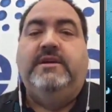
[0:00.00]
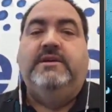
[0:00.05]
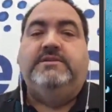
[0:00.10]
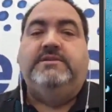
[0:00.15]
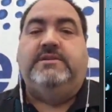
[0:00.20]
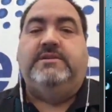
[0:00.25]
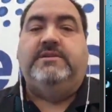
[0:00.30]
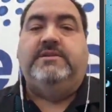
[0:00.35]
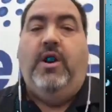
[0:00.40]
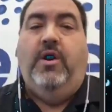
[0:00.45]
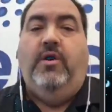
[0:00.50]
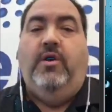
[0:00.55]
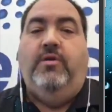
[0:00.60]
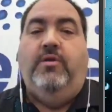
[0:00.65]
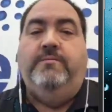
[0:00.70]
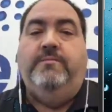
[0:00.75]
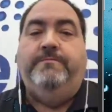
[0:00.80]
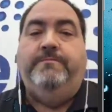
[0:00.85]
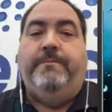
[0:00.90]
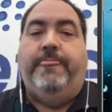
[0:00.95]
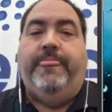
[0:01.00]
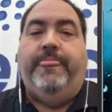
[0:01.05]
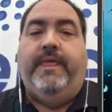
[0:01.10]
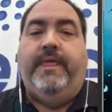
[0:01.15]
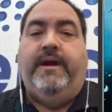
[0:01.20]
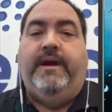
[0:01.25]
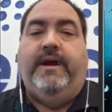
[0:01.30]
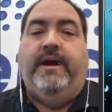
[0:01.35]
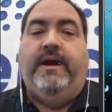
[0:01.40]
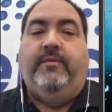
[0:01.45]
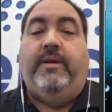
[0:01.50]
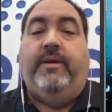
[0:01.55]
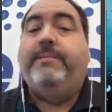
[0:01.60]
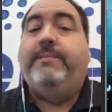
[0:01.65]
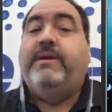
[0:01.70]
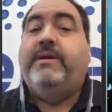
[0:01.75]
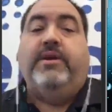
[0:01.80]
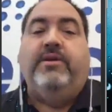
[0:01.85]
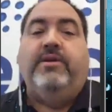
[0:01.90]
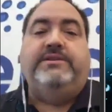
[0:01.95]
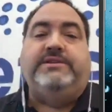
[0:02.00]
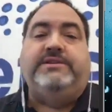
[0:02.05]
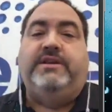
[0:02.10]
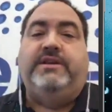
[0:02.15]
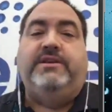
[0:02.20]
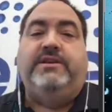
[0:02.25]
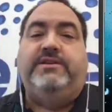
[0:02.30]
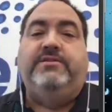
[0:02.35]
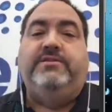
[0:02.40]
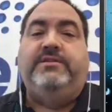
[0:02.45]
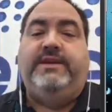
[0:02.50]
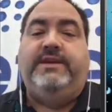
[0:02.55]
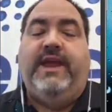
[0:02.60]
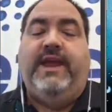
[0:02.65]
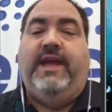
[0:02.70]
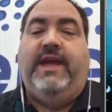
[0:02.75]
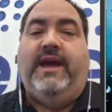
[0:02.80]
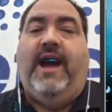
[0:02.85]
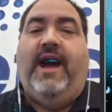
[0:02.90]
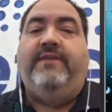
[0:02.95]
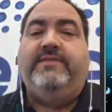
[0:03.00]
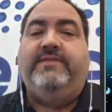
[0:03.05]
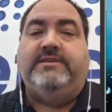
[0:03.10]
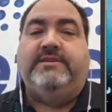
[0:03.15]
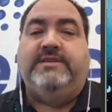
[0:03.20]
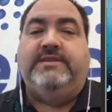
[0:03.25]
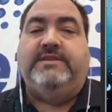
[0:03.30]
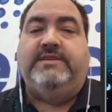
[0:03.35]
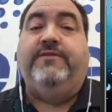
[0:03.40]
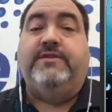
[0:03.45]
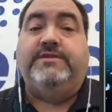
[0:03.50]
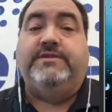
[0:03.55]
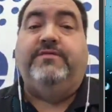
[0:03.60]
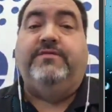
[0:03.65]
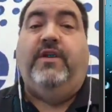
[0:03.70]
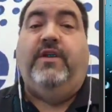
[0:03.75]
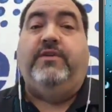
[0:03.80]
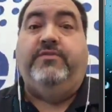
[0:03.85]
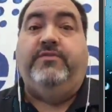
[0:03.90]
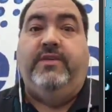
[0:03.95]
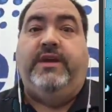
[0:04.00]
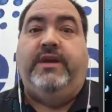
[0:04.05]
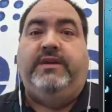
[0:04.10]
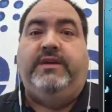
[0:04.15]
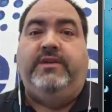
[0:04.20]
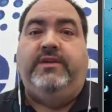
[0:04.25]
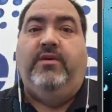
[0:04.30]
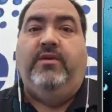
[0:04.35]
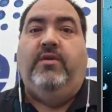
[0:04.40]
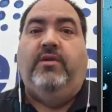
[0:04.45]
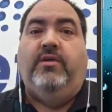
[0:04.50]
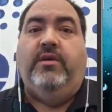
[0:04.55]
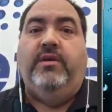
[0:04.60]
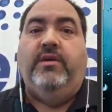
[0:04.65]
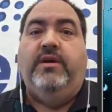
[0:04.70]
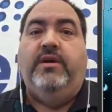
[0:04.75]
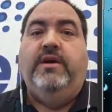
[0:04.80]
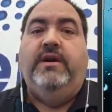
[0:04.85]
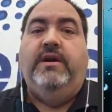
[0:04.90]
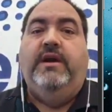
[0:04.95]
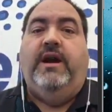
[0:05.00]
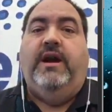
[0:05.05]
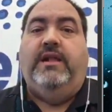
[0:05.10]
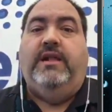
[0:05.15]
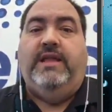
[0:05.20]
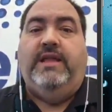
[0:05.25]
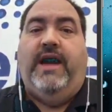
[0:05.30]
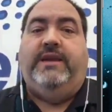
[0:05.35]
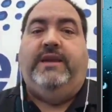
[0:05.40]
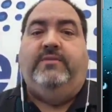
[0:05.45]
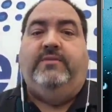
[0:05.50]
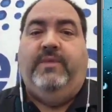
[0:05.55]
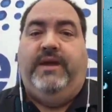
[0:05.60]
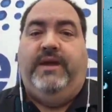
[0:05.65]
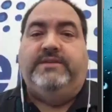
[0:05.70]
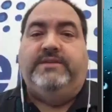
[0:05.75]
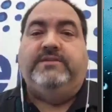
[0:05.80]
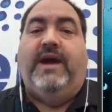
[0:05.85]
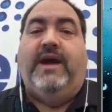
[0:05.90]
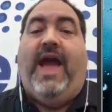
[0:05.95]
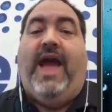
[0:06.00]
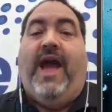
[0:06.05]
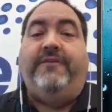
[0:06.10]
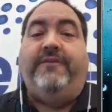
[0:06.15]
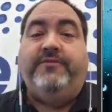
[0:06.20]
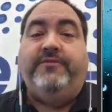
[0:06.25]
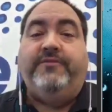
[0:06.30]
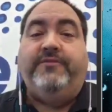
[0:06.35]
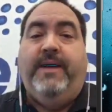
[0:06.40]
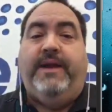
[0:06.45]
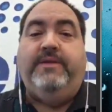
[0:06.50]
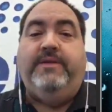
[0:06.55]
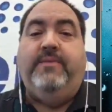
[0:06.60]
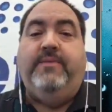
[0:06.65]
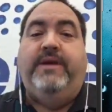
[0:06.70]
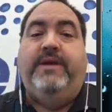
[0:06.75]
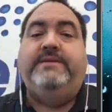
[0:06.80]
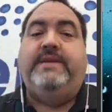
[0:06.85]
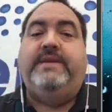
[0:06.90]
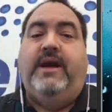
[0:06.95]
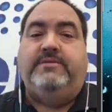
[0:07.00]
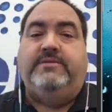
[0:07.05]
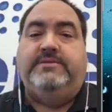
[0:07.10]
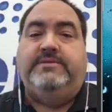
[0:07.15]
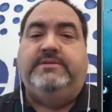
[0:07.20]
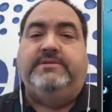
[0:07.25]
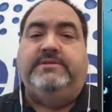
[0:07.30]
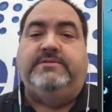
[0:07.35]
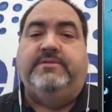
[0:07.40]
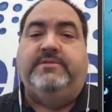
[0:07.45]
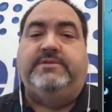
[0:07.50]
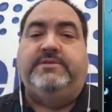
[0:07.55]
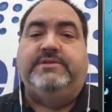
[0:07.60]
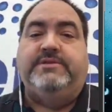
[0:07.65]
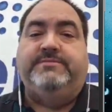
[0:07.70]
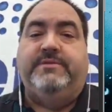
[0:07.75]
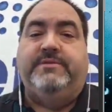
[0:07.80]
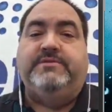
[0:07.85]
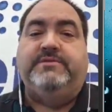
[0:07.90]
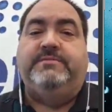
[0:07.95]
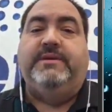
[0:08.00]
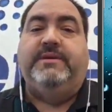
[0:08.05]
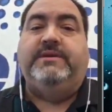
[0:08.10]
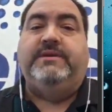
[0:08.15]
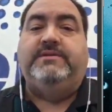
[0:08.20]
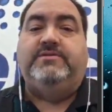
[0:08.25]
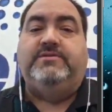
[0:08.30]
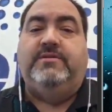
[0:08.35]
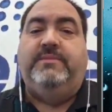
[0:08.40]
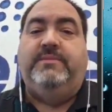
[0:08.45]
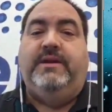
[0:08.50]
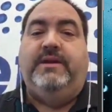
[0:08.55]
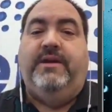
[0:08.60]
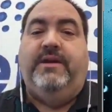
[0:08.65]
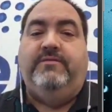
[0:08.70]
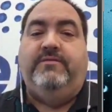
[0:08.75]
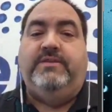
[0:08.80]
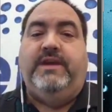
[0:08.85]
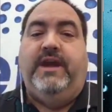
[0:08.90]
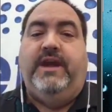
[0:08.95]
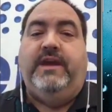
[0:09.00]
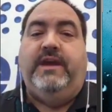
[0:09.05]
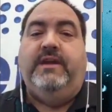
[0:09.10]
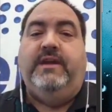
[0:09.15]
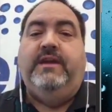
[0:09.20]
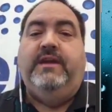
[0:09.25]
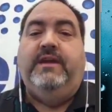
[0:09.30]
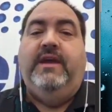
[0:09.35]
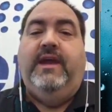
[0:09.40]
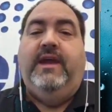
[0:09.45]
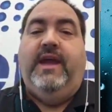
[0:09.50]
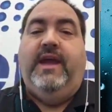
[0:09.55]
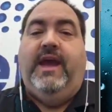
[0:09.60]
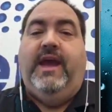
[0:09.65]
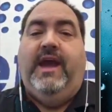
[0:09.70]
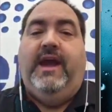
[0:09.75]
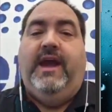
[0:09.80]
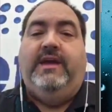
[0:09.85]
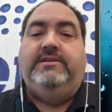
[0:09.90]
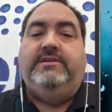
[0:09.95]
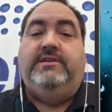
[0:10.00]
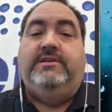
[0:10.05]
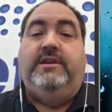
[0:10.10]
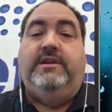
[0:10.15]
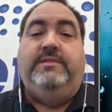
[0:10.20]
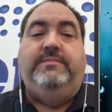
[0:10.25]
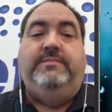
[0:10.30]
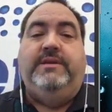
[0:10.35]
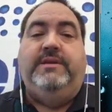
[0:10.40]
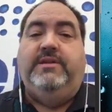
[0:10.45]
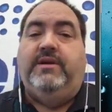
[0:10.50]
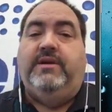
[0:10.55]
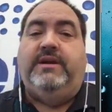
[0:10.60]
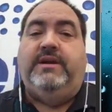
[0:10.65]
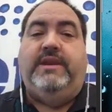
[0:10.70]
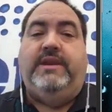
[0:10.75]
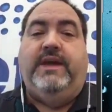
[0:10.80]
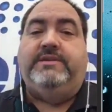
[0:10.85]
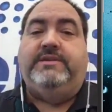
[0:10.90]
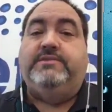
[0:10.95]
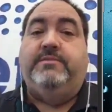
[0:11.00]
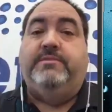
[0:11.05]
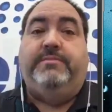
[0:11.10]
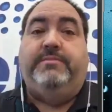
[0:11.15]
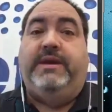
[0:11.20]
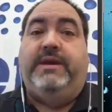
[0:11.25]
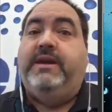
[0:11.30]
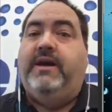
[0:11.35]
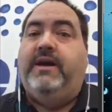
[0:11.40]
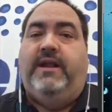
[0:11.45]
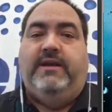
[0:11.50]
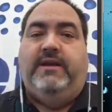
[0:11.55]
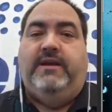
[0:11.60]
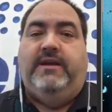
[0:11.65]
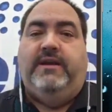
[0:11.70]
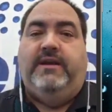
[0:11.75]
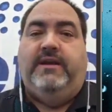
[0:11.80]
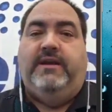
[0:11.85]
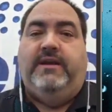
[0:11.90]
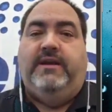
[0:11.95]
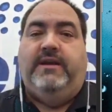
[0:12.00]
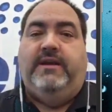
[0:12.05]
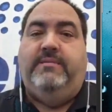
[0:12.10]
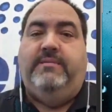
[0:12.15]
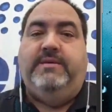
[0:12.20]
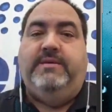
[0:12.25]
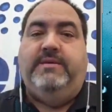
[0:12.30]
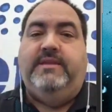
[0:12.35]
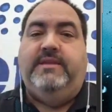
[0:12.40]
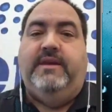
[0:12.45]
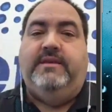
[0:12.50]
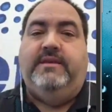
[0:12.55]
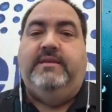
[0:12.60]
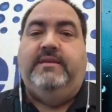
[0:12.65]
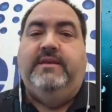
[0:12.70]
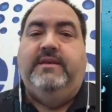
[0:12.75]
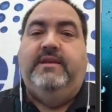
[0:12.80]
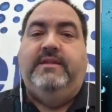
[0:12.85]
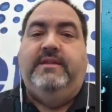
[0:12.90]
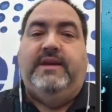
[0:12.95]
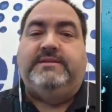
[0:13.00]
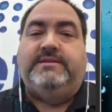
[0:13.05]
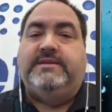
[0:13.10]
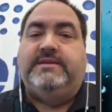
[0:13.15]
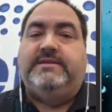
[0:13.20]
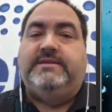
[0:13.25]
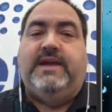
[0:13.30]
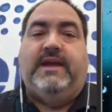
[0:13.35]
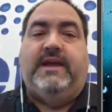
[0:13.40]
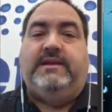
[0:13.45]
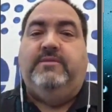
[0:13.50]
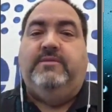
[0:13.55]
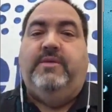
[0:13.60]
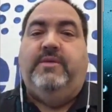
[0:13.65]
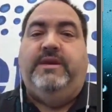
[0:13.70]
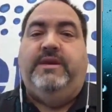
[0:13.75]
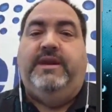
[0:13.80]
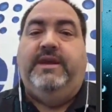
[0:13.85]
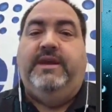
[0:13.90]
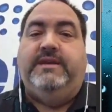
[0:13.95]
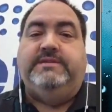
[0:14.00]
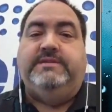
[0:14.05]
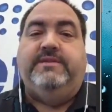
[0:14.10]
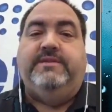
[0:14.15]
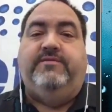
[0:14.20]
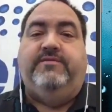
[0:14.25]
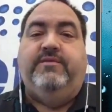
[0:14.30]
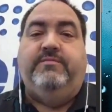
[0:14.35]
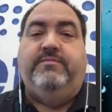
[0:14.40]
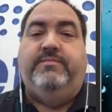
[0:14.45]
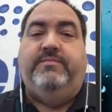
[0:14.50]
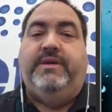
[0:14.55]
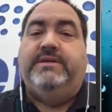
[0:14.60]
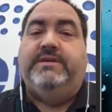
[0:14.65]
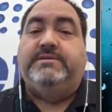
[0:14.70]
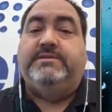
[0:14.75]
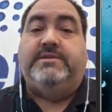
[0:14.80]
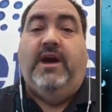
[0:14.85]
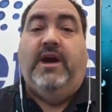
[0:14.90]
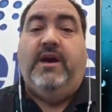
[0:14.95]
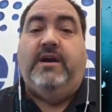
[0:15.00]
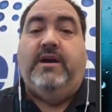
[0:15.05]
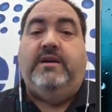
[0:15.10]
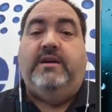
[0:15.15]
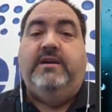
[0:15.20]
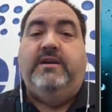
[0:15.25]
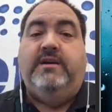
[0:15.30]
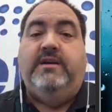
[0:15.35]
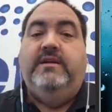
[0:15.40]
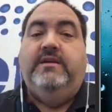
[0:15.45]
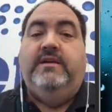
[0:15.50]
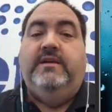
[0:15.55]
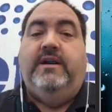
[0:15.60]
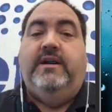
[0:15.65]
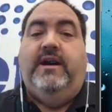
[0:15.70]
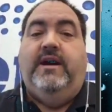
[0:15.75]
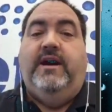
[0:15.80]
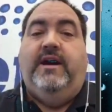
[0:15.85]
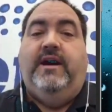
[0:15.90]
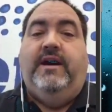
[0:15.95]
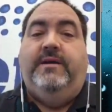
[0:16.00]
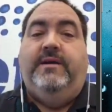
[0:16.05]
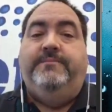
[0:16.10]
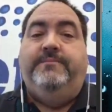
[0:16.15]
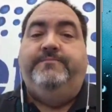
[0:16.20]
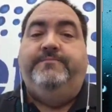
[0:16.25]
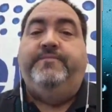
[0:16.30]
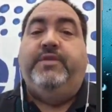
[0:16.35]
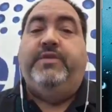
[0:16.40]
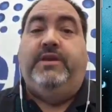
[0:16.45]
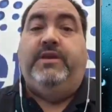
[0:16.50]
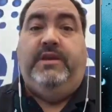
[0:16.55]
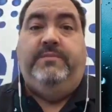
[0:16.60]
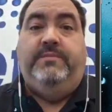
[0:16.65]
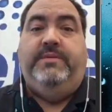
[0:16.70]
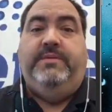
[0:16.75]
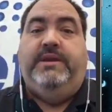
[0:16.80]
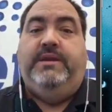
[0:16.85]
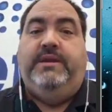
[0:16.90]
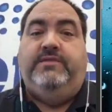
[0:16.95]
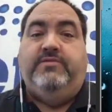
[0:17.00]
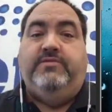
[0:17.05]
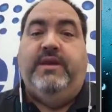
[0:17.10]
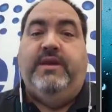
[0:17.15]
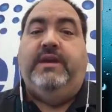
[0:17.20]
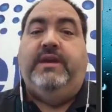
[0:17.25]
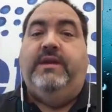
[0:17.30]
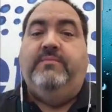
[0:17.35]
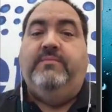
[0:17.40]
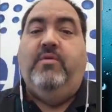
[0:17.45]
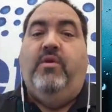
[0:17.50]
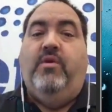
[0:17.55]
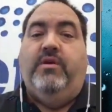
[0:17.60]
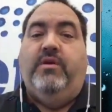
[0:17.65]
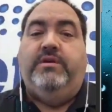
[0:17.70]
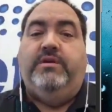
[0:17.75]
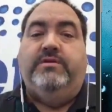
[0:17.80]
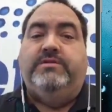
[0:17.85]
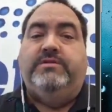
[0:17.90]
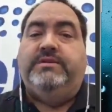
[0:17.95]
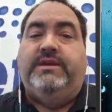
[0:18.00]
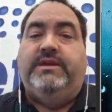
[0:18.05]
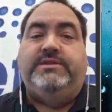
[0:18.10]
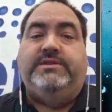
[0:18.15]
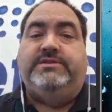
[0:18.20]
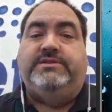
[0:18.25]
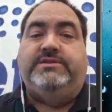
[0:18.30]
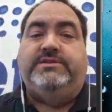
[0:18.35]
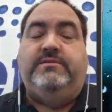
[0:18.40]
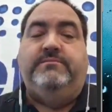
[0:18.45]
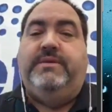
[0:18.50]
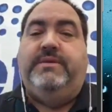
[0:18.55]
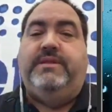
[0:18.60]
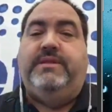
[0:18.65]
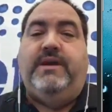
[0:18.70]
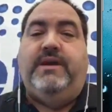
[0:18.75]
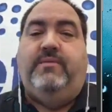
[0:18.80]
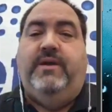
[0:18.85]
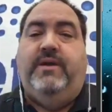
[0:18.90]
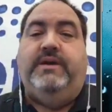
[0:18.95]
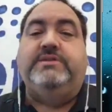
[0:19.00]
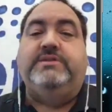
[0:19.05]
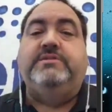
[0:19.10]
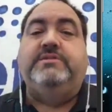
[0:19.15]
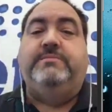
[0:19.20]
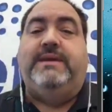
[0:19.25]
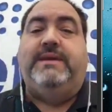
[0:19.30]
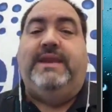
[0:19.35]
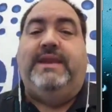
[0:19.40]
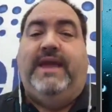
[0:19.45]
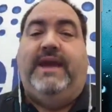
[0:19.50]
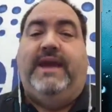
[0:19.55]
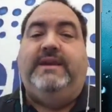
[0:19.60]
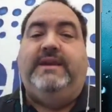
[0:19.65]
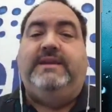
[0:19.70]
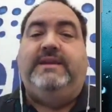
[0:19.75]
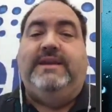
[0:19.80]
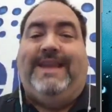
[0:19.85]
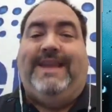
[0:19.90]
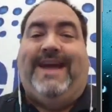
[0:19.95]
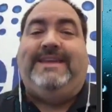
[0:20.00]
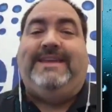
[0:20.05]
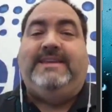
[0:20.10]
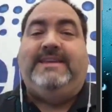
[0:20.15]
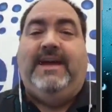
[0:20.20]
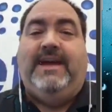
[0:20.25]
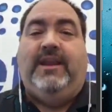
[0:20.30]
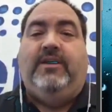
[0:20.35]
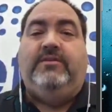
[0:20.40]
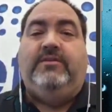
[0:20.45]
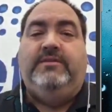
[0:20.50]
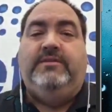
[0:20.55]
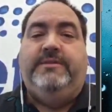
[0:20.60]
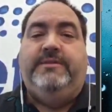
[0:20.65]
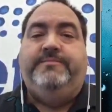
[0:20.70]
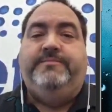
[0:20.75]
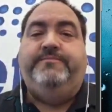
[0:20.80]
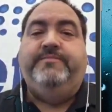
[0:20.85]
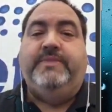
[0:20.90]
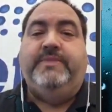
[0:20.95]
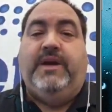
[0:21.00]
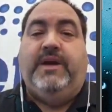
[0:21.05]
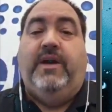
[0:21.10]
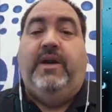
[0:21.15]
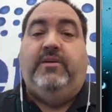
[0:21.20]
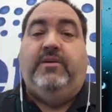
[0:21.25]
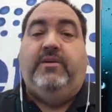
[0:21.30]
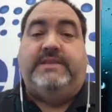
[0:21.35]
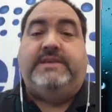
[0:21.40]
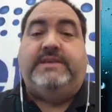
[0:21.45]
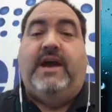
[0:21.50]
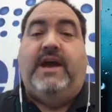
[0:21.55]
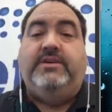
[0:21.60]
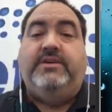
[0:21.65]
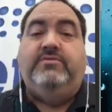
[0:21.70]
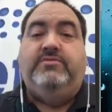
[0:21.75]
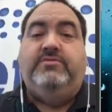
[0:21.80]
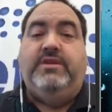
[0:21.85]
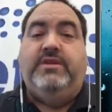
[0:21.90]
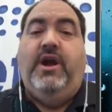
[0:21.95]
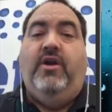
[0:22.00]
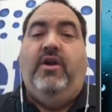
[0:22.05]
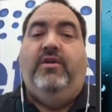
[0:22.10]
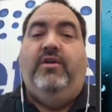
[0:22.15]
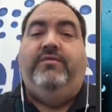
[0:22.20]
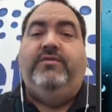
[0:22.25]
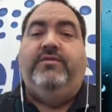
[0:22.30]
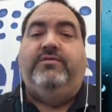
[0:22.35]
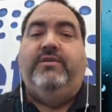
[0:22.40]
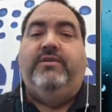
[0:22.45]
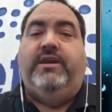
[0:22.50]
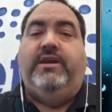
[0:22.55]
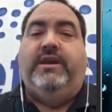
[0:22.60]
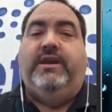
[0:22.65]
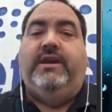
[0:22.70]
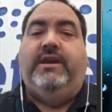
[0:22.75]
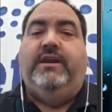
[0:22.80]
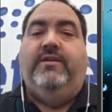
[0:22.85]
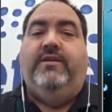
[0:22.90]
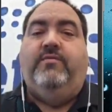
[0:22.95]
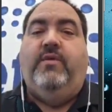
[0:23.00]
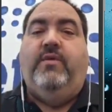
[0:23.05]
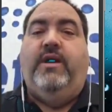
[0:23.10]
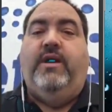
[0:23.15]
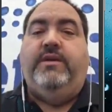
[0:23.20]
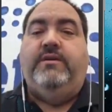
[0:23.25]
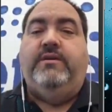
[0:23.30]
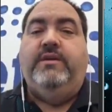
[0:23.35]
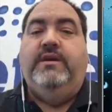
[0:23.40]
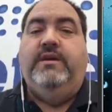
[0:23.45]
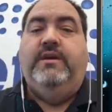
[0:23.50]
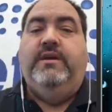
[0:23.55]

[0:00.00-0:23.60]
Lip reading: So what I'm encouraging you to do today, obviously, first of all, drink your allotted weight. So half your body weight in ounces is what you're supposed to be consuming every day. And you need to be looking at your pee color, right? I mean, that's exactly what it is. If your pee is dark, you need to be drinking more. It shouldn't be that way. It should be light yellow color. That's how you know if you're drinking enough water.